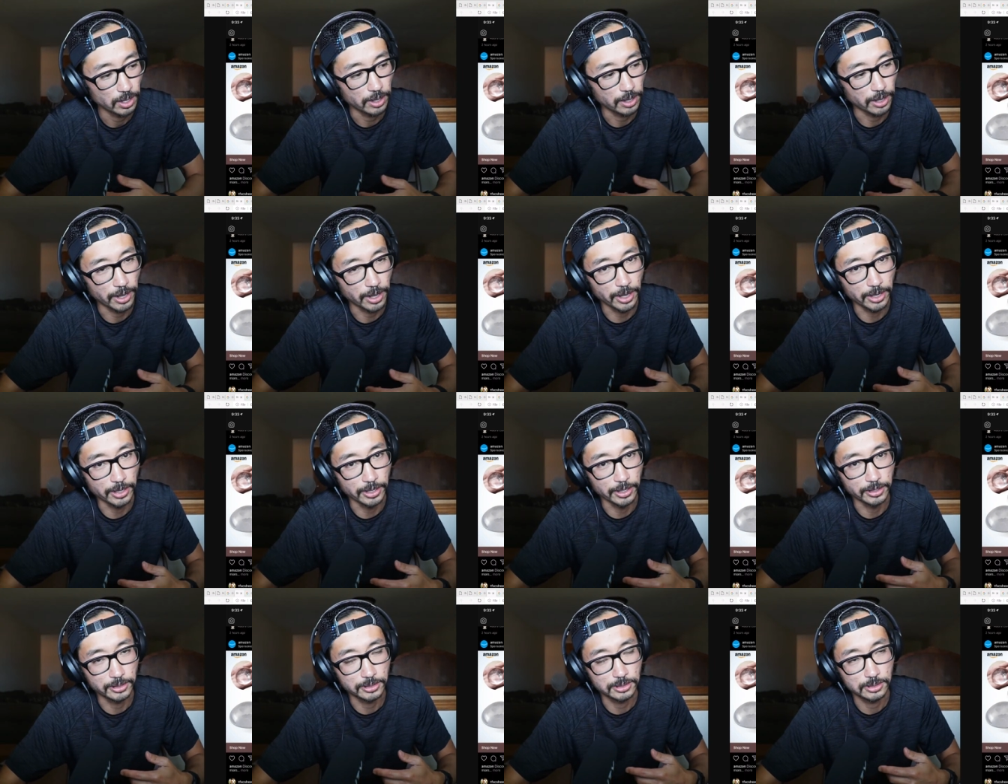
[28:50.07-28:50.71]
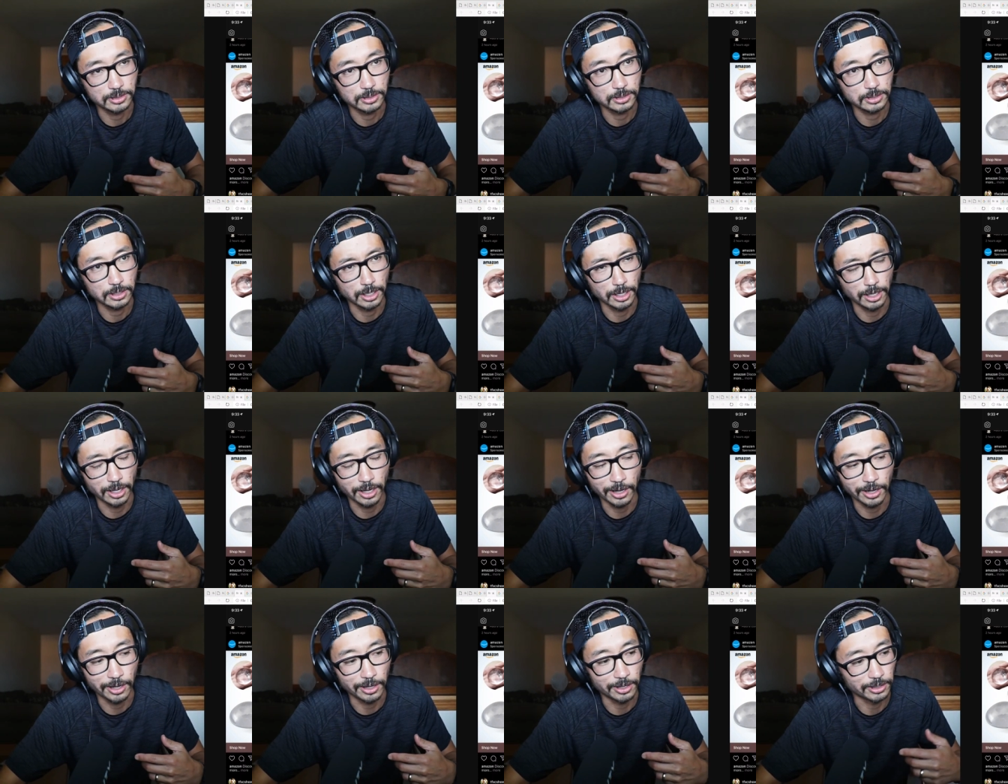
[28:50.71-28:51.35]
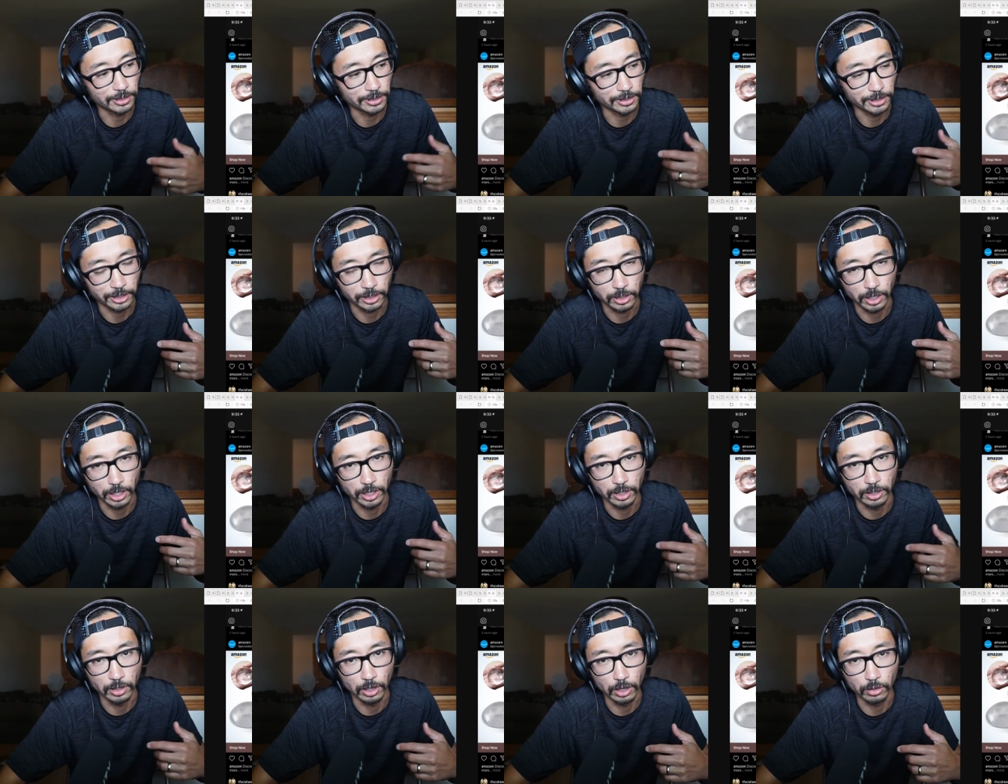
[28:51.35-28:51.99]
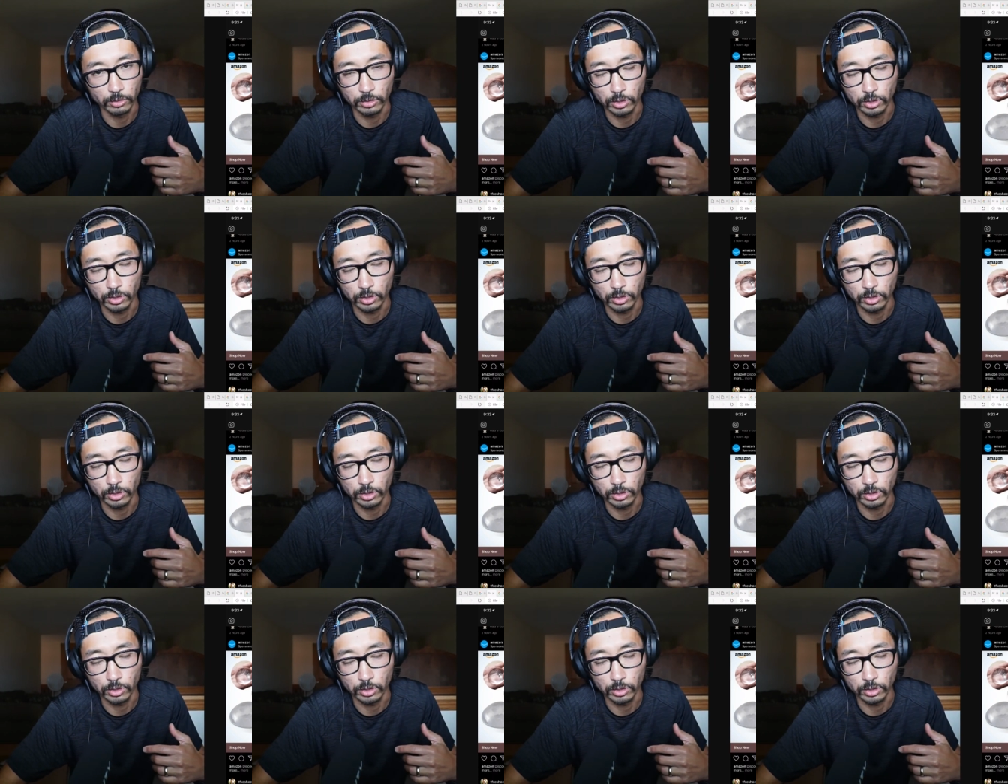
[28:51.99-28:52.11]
and it's like